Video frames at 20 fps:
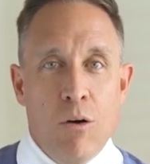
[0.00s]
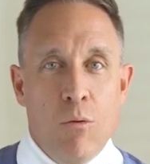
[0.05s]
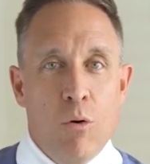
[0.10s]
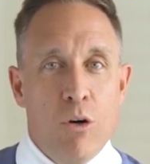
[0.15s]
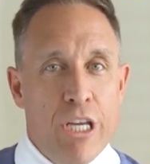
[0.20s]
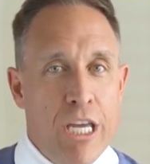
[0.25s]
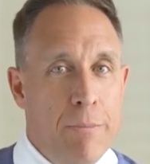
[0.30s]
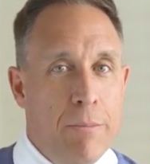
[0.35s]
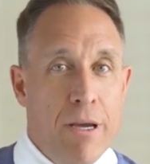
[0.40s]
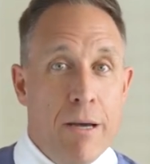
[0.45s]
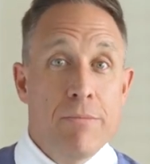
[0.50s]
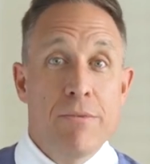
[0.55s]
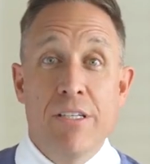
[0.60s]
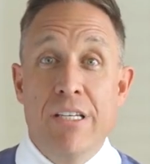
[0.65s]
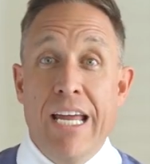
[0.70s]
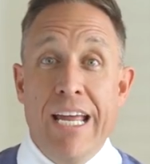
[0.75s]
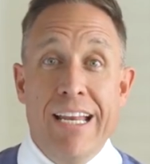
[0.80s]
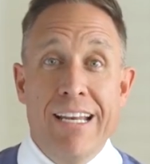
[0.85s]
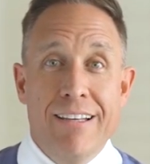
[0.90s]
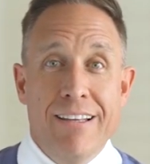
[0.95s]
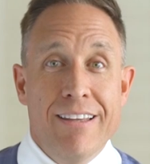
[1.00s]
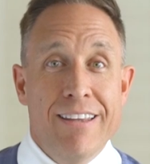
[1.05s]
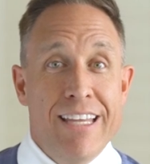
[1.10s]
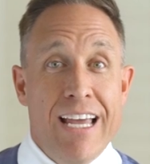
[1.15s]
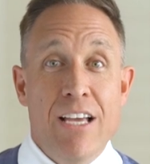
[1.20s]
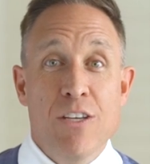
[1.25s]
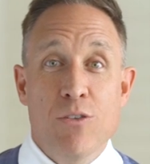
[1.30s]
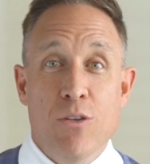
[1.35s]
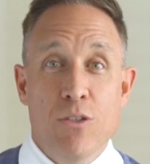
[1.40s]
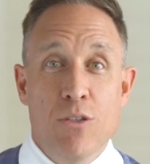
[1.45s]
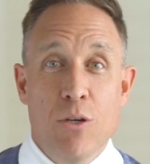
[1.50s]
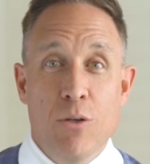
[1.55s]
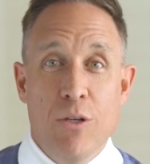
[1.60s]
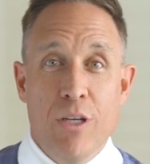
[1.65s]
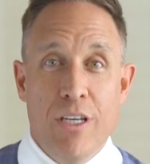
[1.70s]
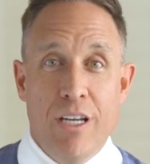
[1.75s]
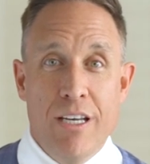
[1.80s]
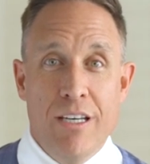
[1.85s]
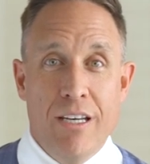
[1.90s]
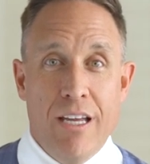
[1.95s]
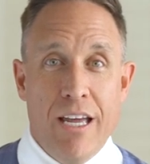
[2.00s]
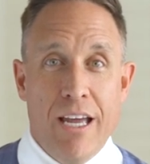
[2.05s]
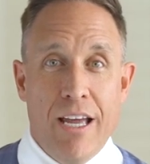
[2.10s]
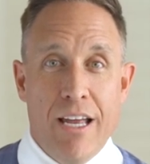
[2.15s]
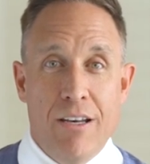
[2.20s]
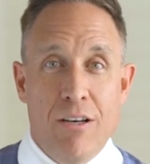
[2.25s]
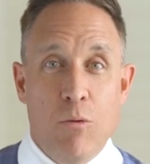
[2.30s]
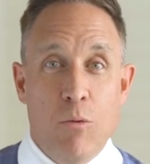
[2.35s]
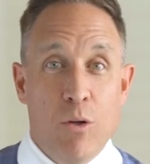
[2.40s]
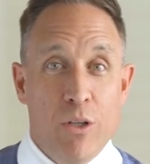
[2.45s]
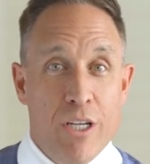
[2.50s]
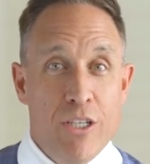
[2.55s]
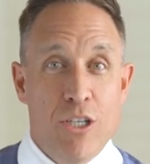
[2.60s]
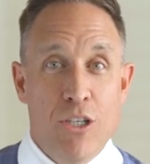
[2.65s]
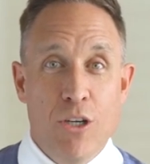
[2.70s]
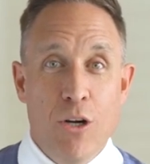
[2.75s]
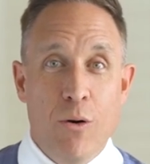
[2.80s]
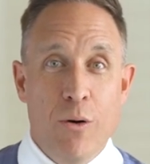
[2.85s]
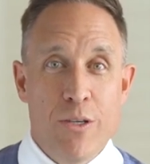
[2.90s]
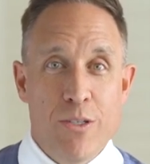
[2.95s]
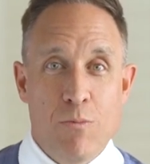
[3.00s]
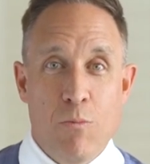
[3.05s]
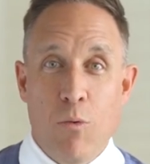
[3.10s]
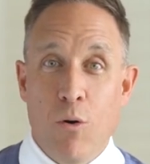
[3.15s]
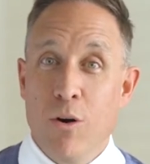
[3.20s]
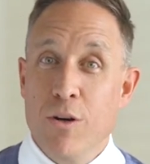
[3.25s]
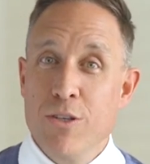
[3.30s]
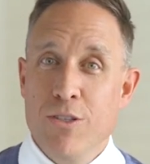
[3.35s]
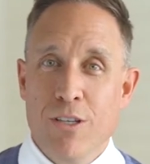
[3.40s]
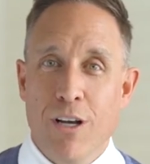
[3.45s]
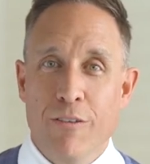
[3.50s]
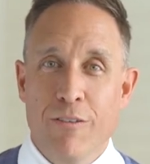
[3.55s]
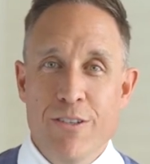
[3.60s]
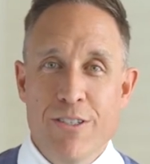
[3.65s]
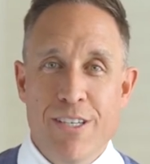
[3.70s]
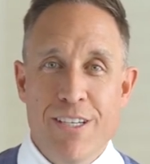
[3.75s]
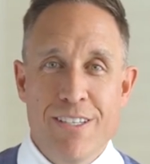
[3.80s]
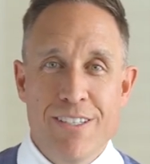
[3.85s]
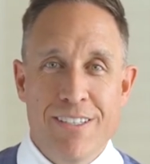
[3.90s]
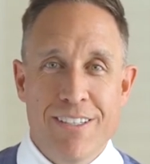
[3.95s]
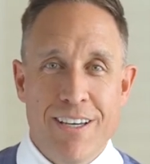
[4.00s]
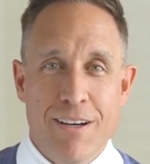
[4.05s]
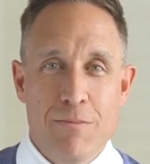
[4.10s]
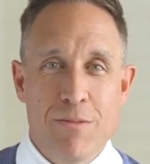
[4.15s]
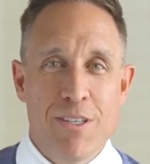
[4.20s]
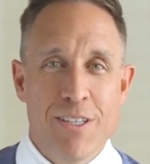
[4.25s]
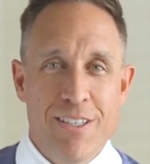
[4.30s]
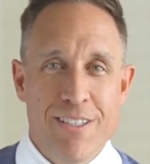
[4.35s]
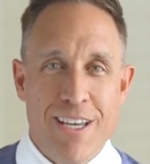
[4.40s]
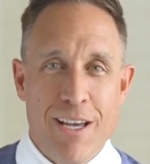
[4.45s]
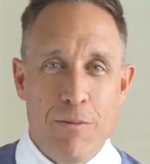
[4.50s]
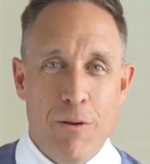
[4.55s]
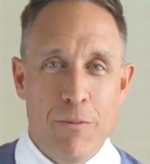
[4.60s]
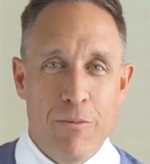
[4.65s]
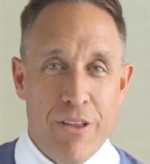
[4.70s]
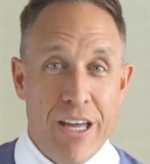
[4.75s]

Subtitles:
We'll keep you up to date. Thanks for tuning in, and we'll let you know as more insolvencies come to the table.